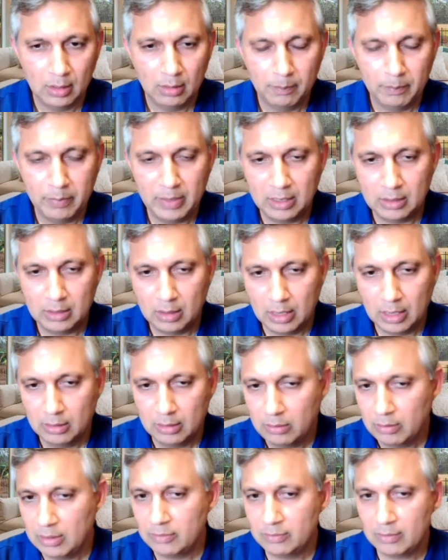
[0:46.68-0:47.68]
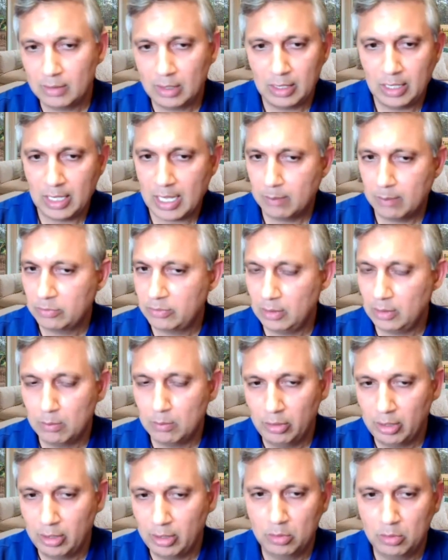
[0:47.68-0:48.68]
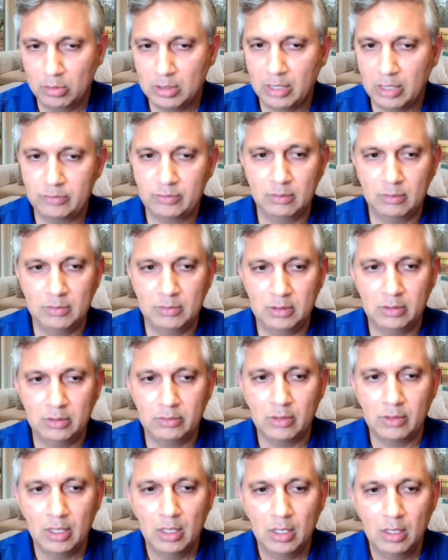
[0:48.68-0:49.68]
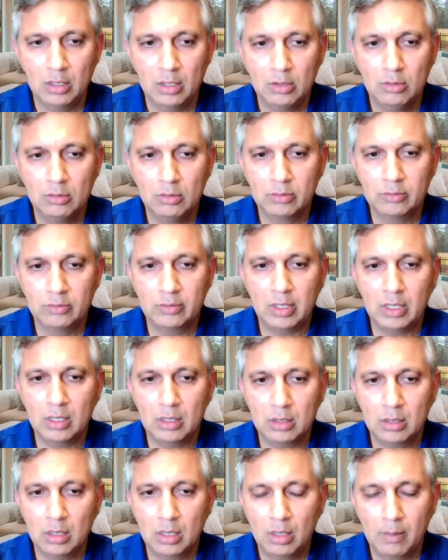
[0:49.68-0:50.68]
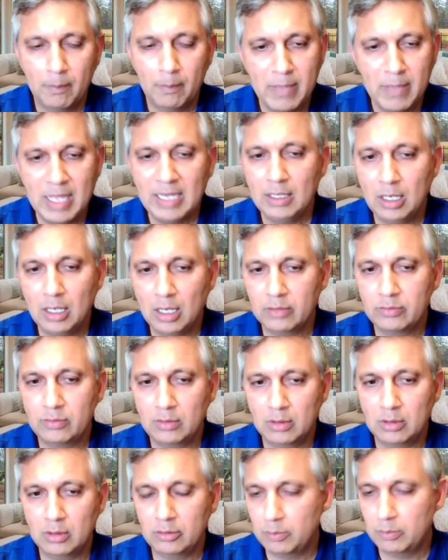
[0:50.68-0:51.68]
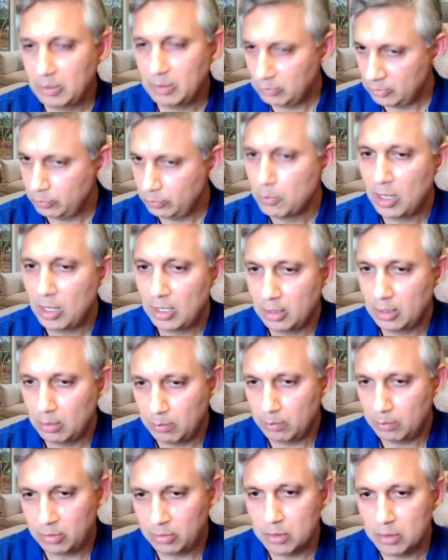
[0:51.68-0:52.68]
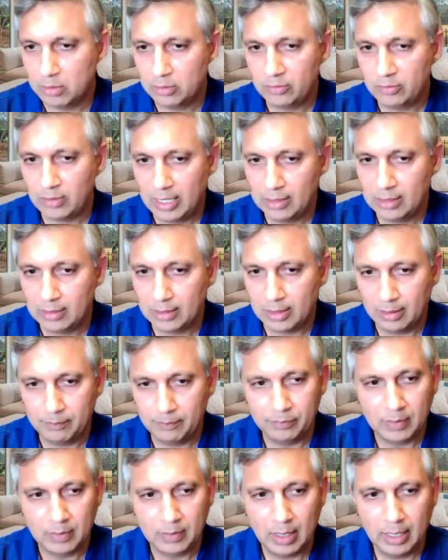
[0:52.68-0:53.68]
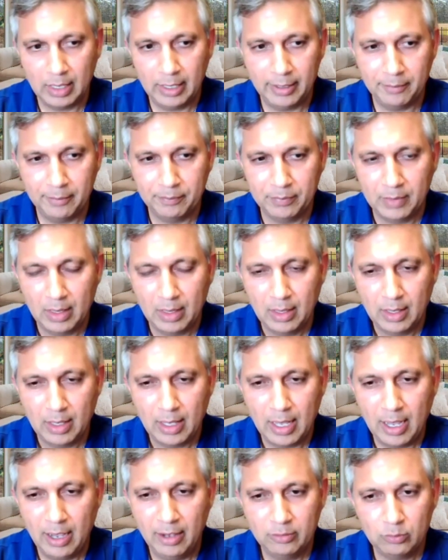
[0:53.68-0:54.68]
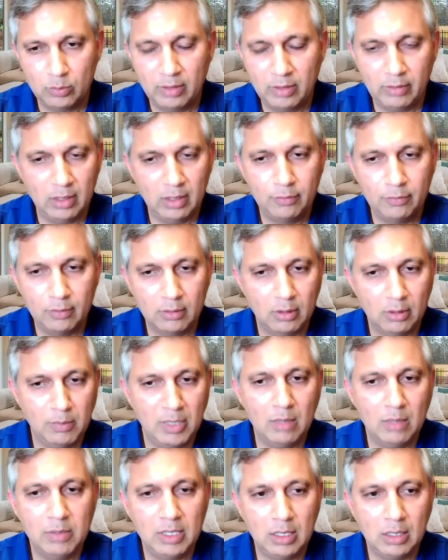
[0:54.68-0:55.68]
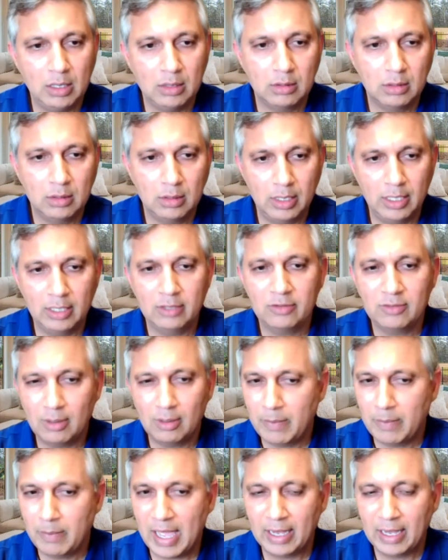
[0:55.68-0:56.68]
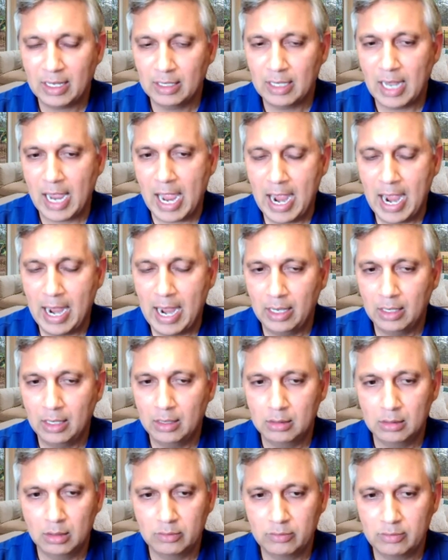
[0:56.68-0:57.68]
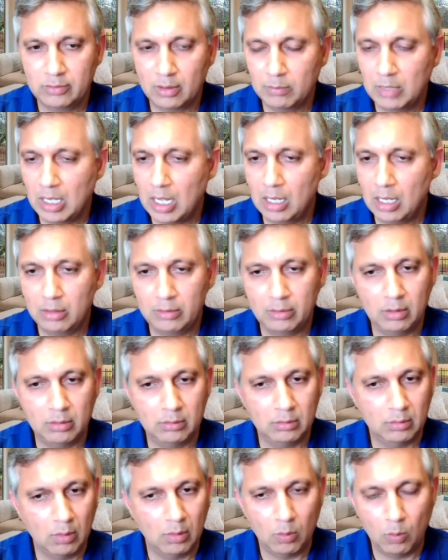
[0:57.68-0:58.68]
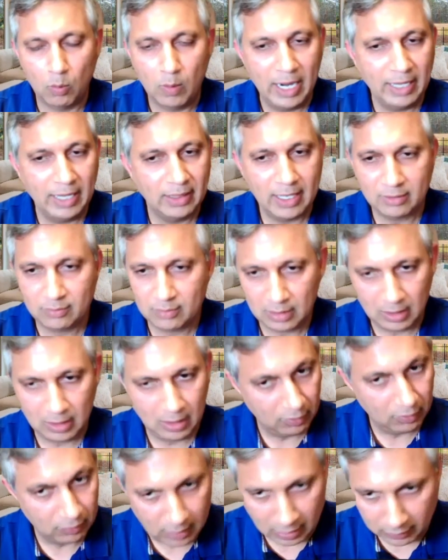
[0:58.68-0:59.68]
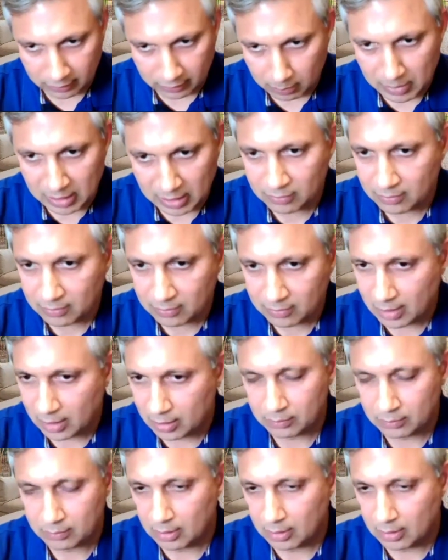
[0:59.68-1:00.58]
But increasingly, I'm seeing more and more customers using many clusters, but with smaller number of nodes in them. I was wondering if you could maybe take a step back and add some color on why that's the case. Does it make sense?